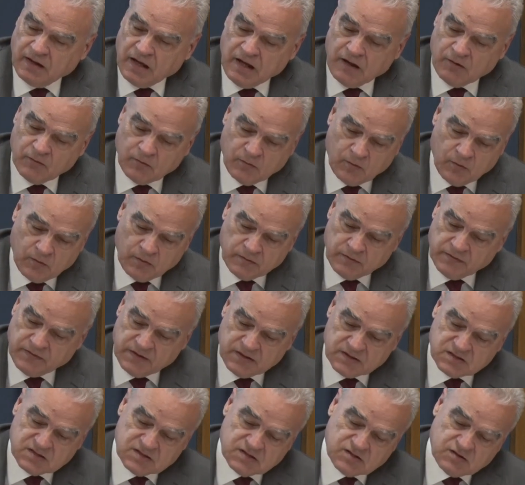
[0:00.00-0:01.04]
how
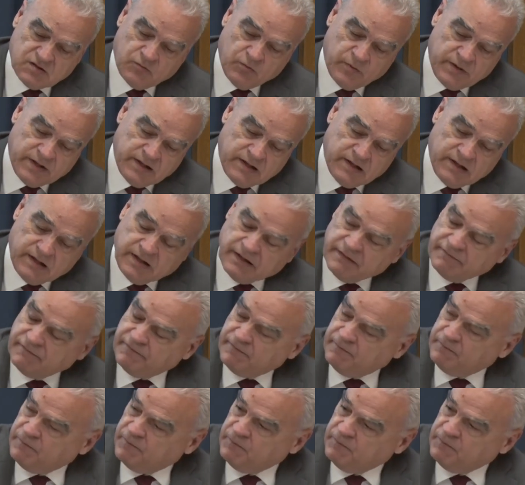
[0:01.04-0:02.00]
this will